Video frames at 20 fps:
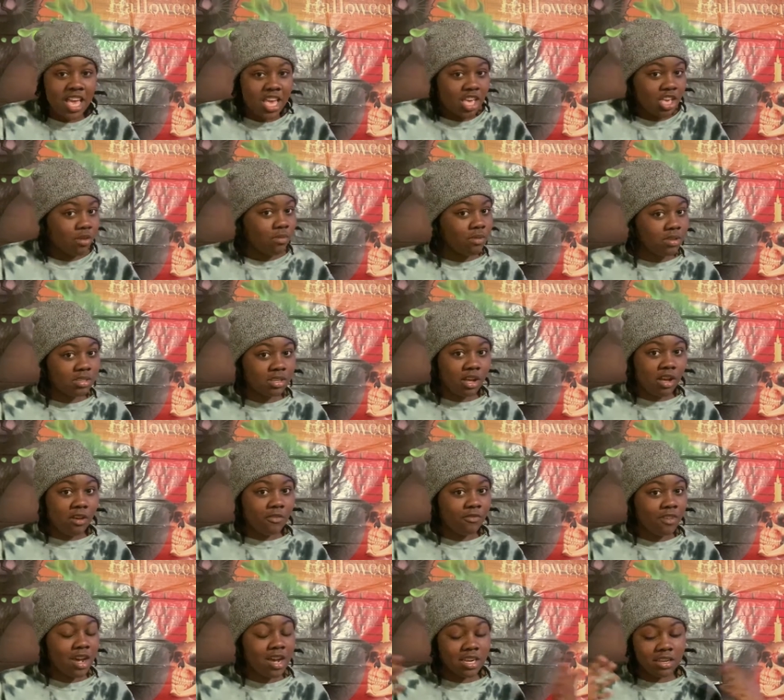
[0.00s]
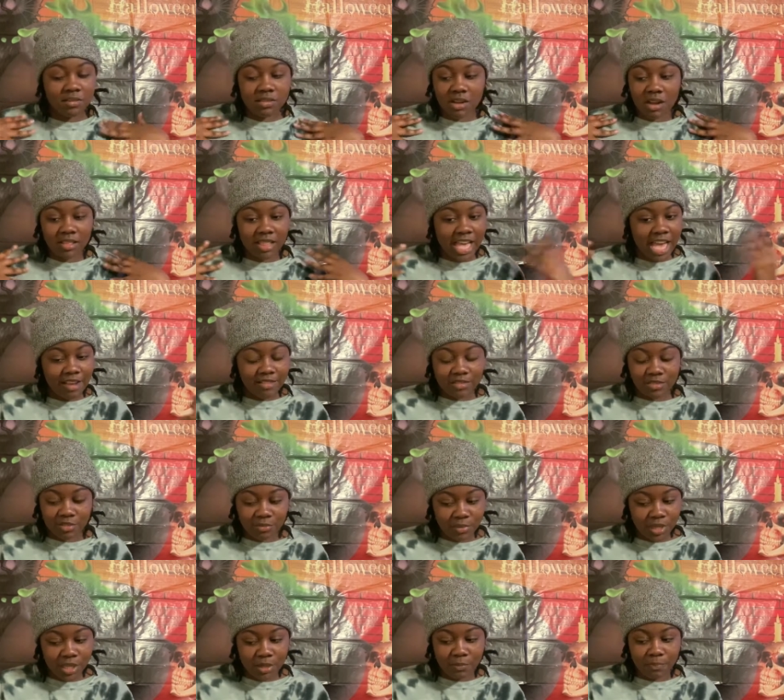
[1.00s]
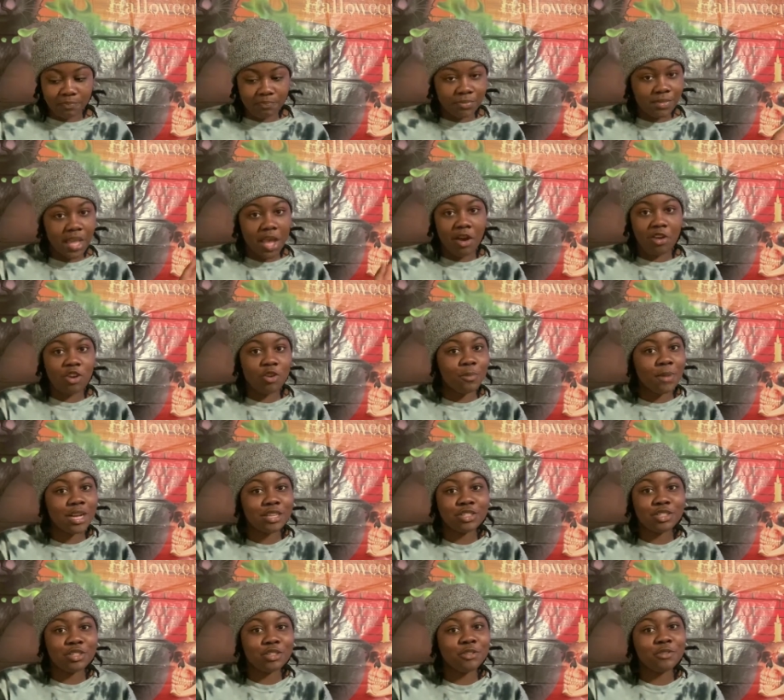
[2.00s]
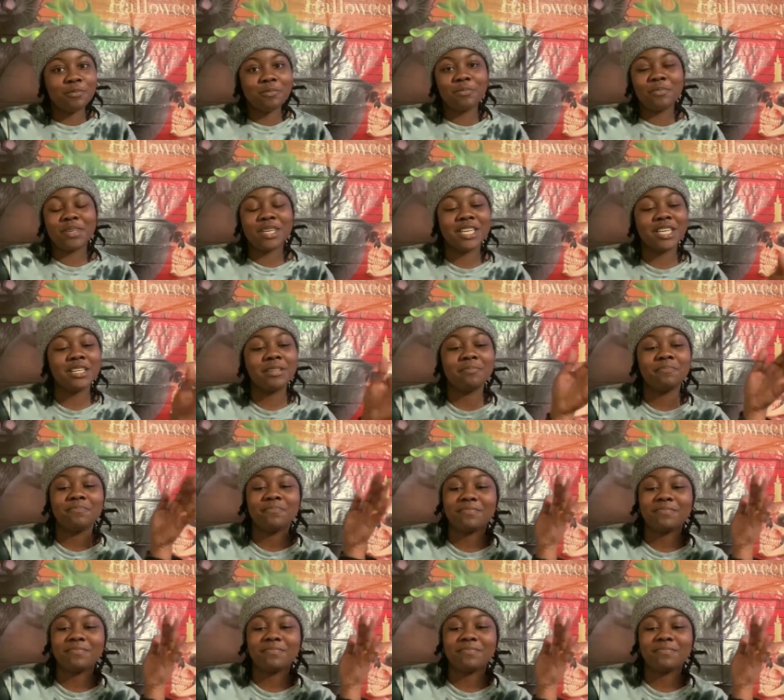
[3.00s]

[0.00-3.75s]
It was all fun. It was all laughs for me. I don't know about you, but